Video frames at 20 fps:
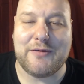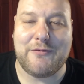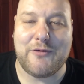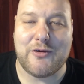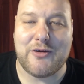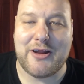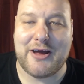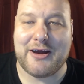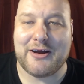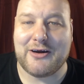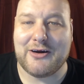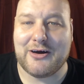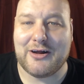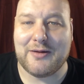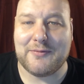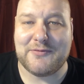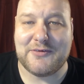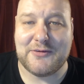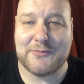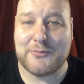if you're now caught
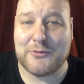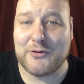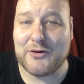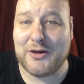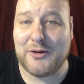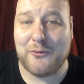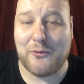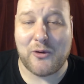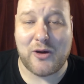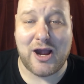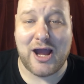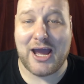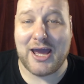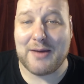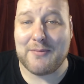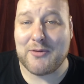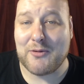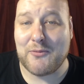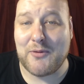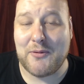up to the point where I
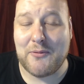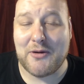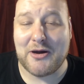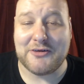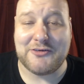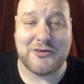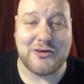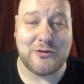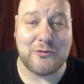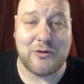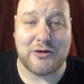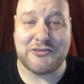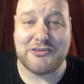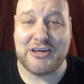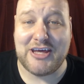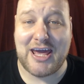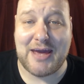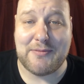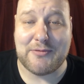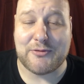am and rewatching or
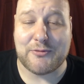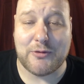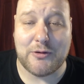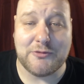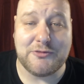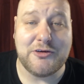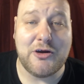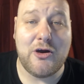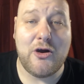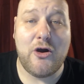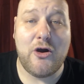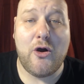watching Game of Thrones,